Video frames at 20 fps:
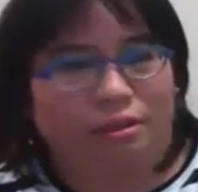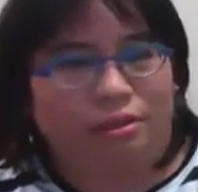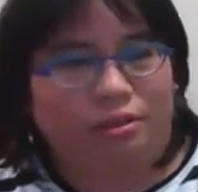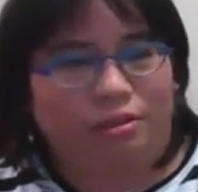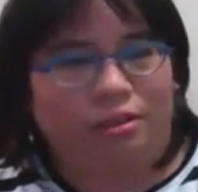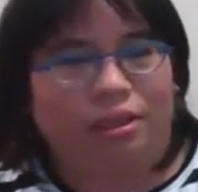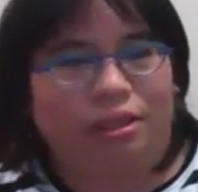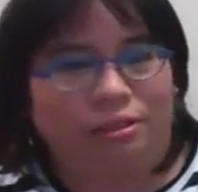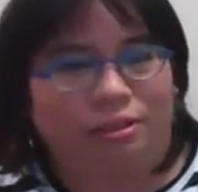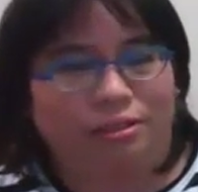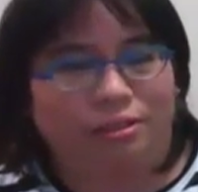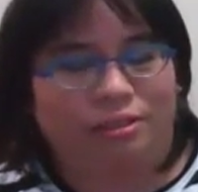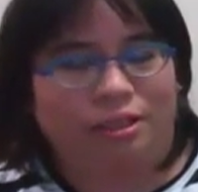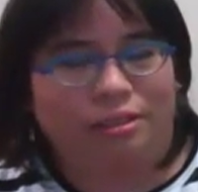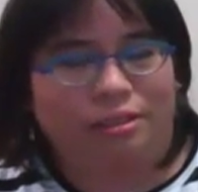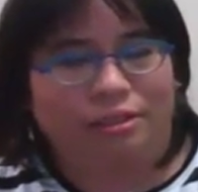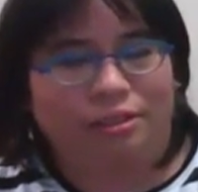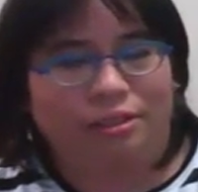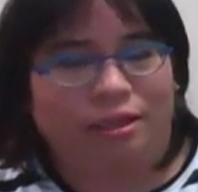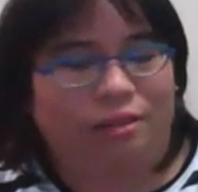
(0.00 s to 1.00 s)
So that's
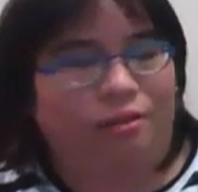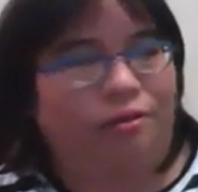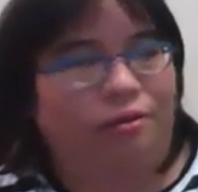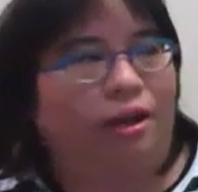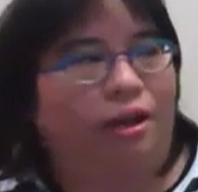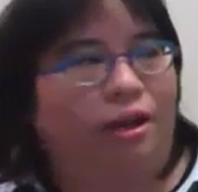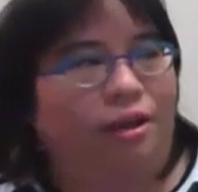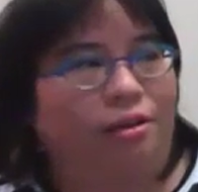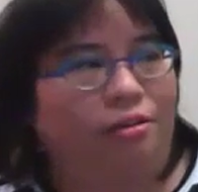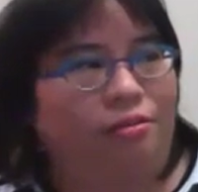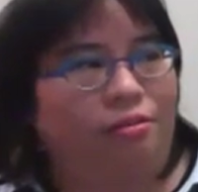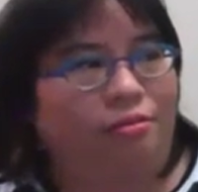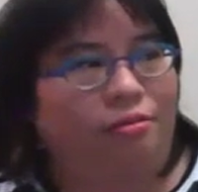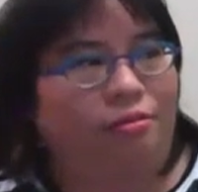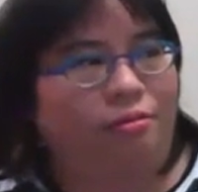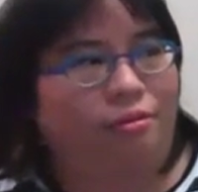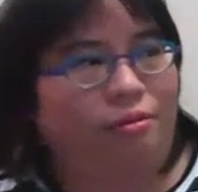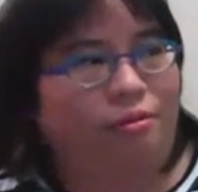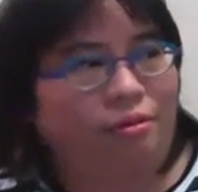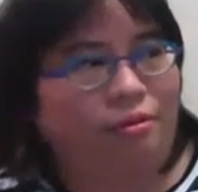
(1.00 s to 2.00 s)
the other kind
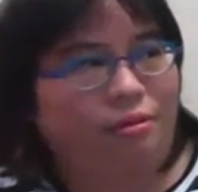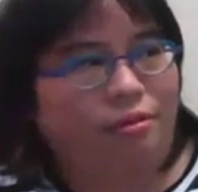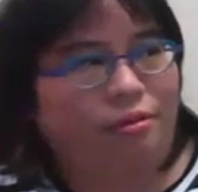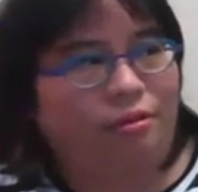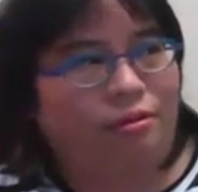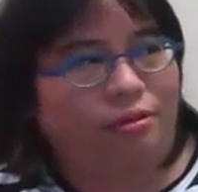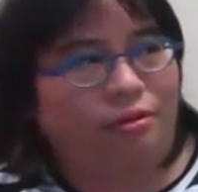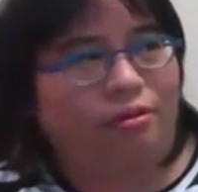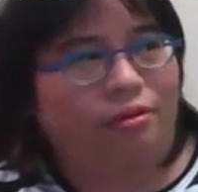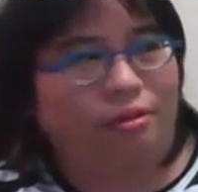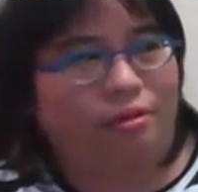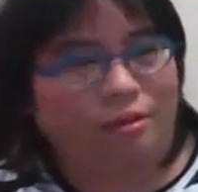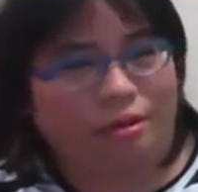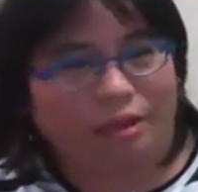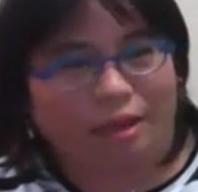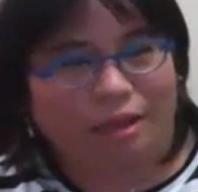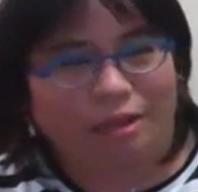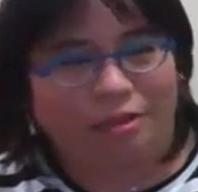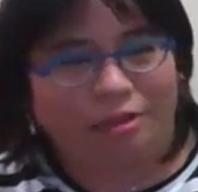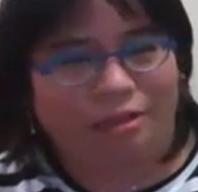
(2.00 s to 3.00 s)
of
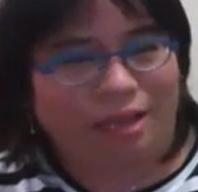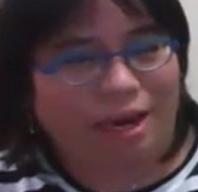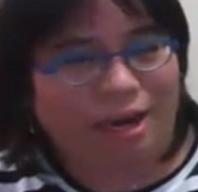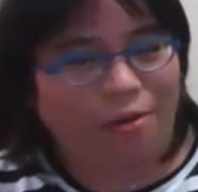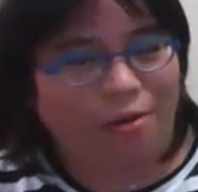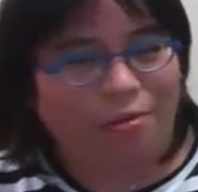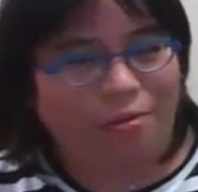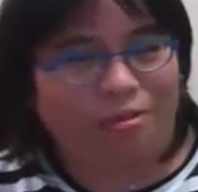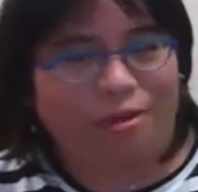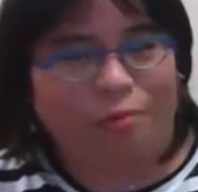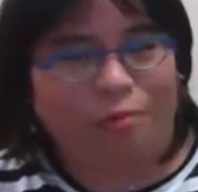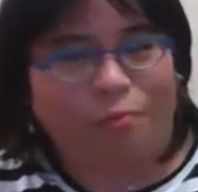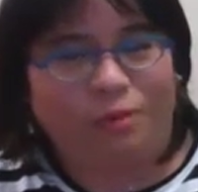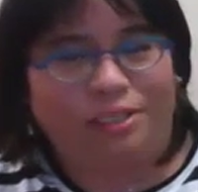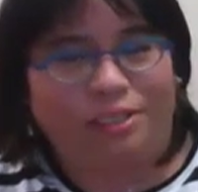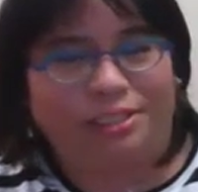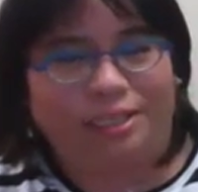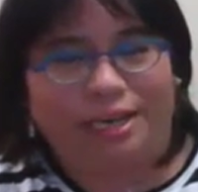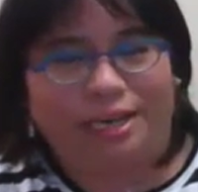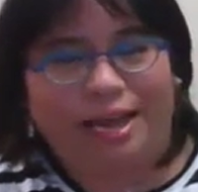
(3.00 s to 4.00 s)
that I don't think
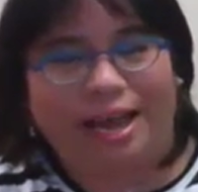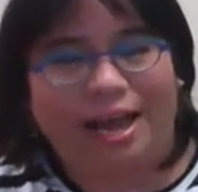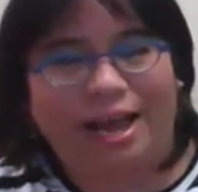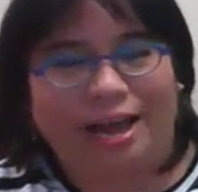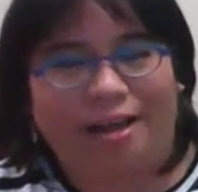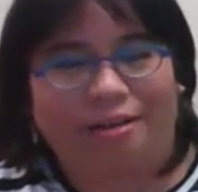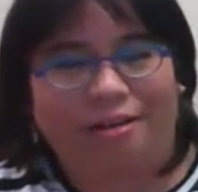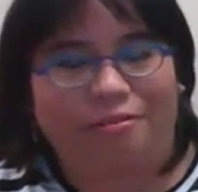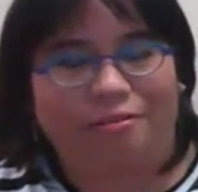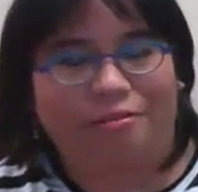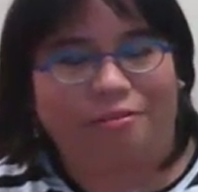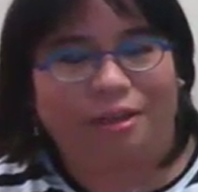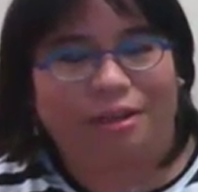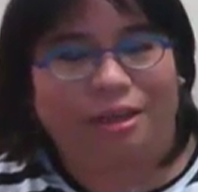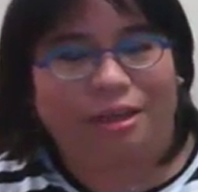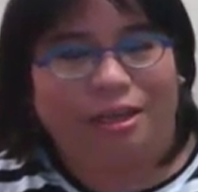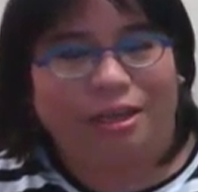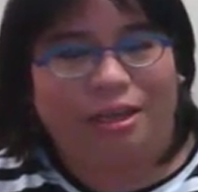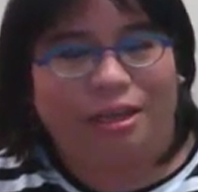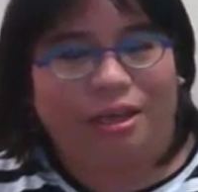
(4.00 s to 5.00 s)
we did have
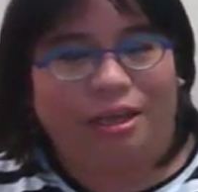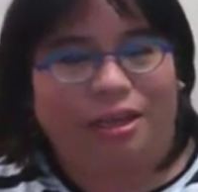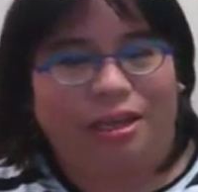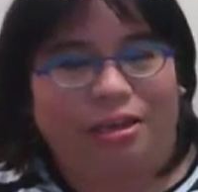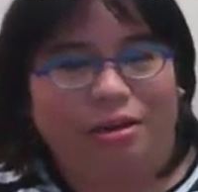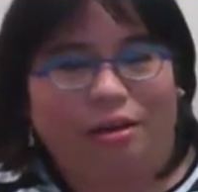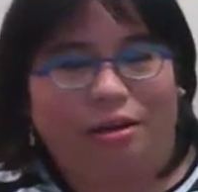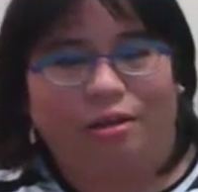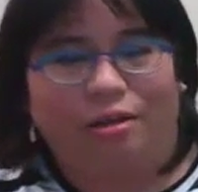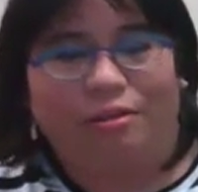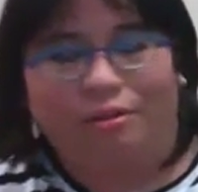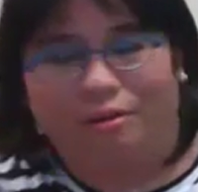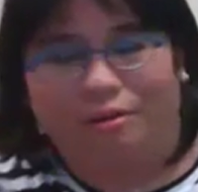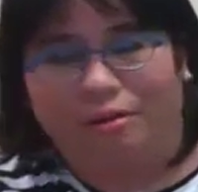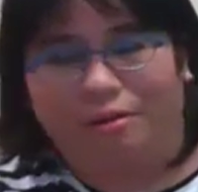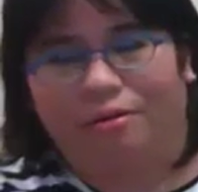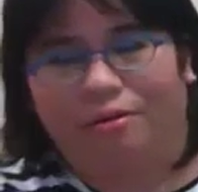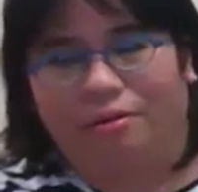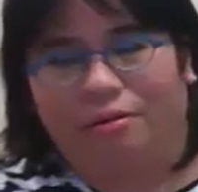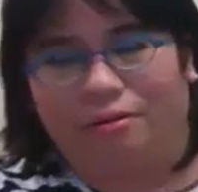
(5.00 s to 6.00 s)
in
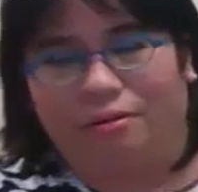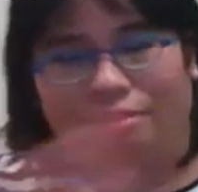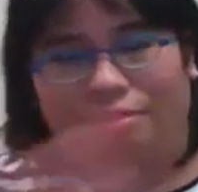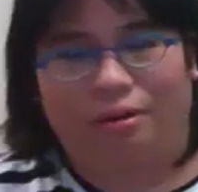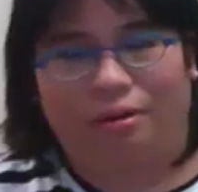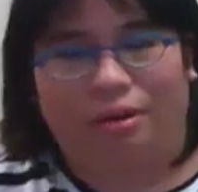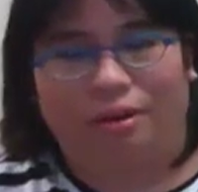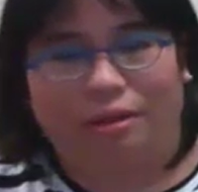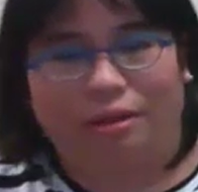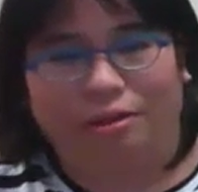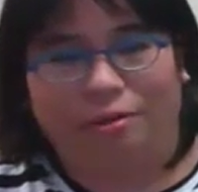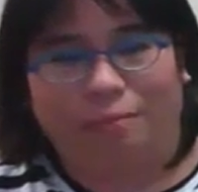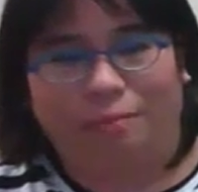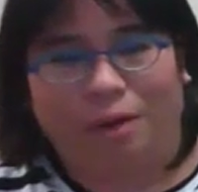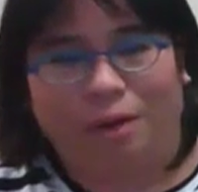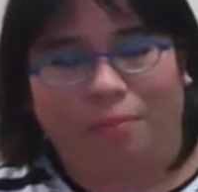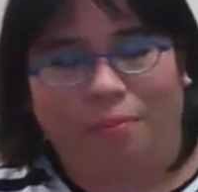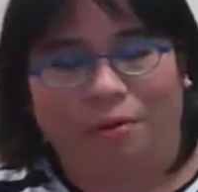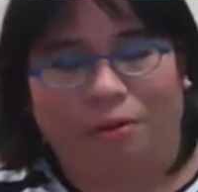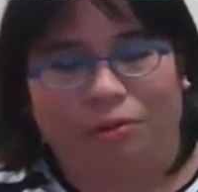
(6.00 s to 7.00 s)
other
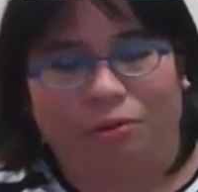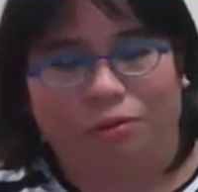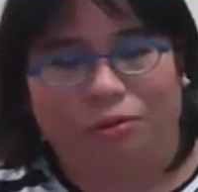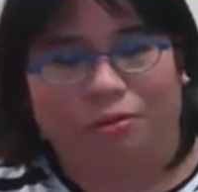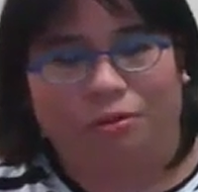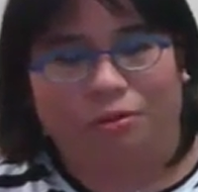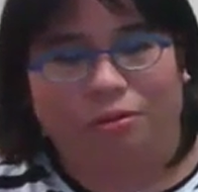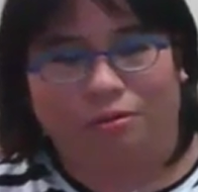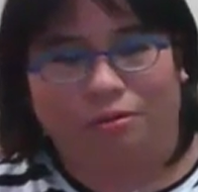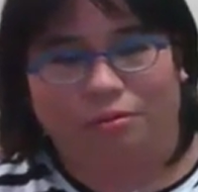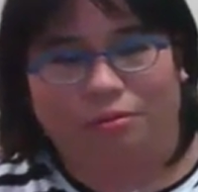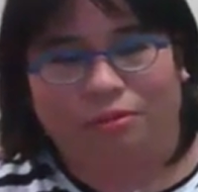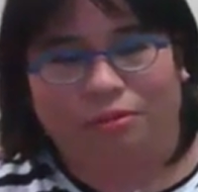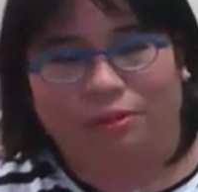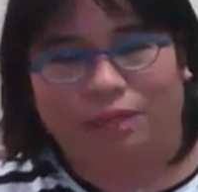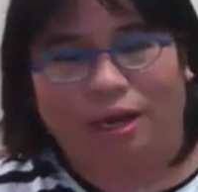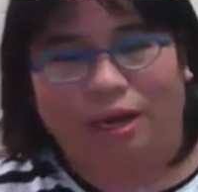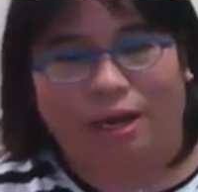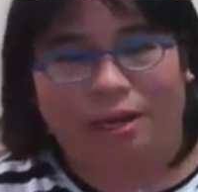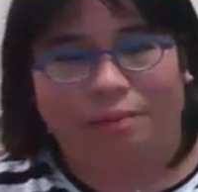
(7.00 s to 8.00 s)
pop culture
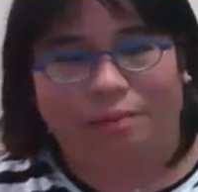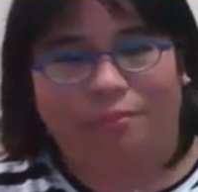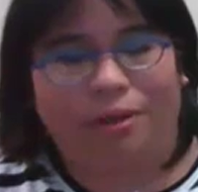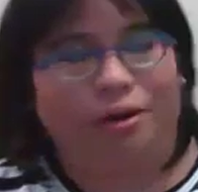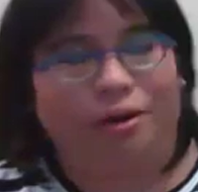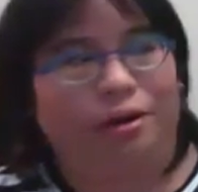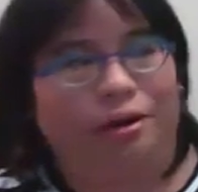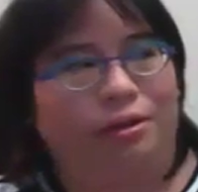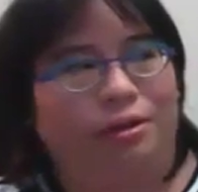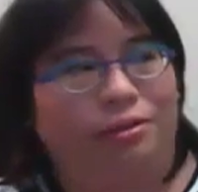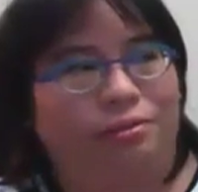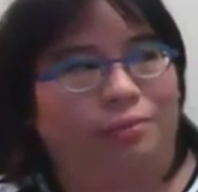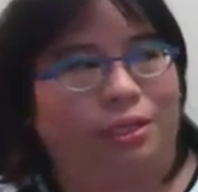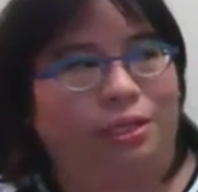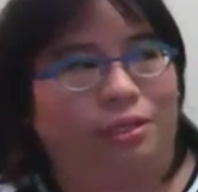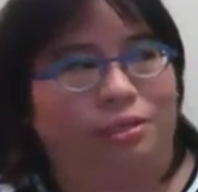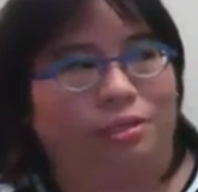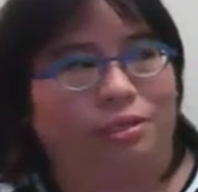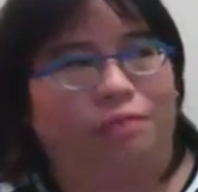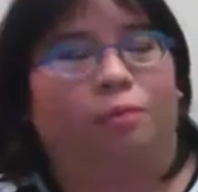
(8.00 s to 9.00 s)
time periods,
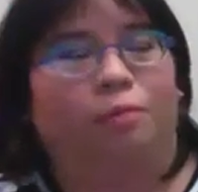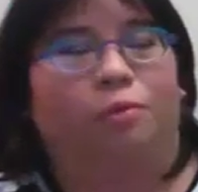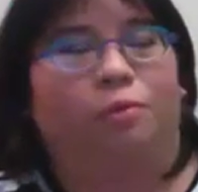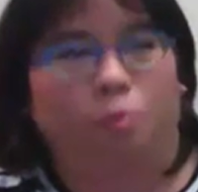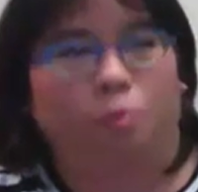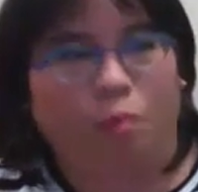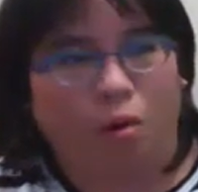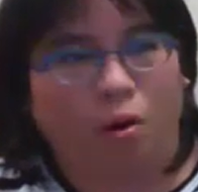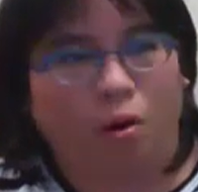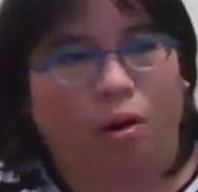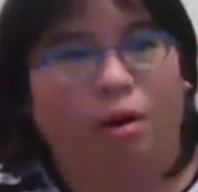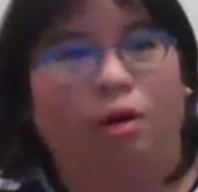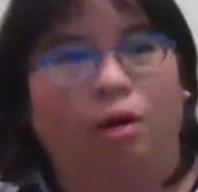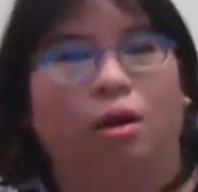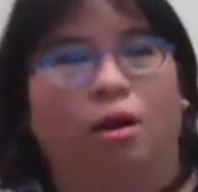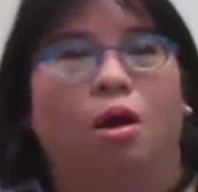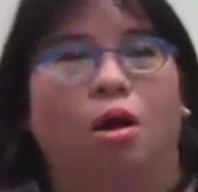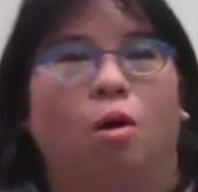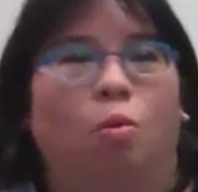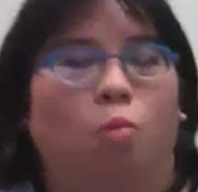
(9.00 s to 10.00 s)
because if it was
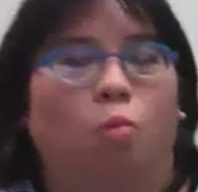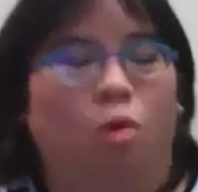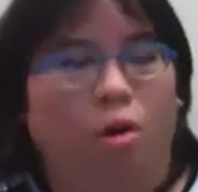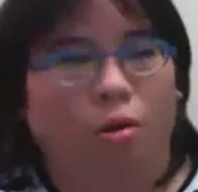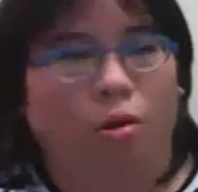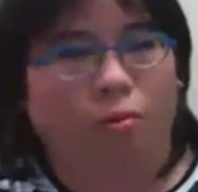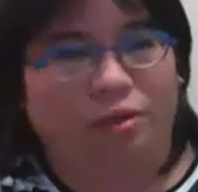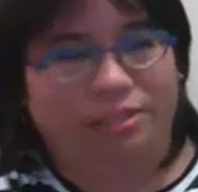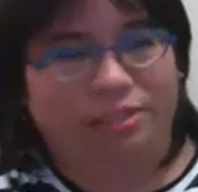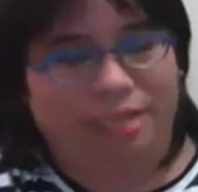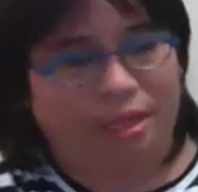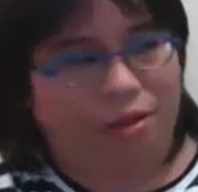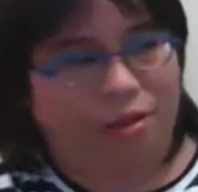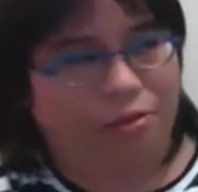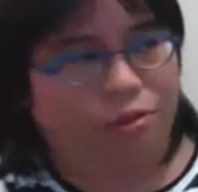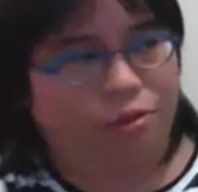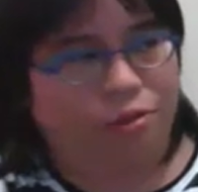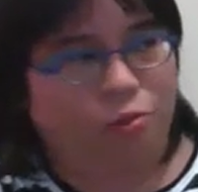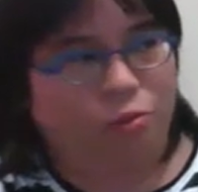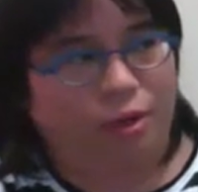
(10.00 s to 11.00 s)
war was
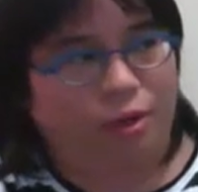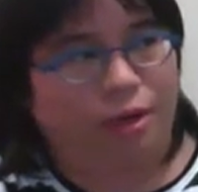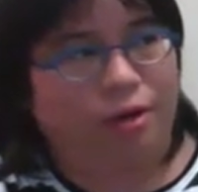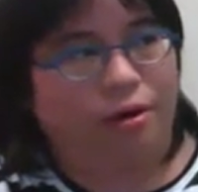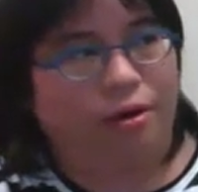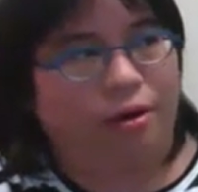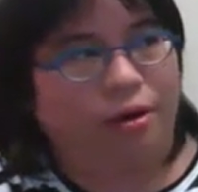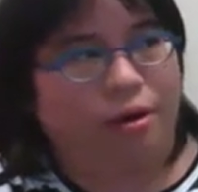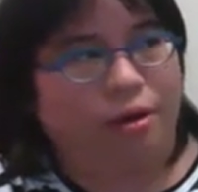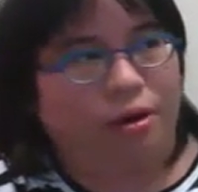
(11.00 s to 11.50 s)
elsewhere.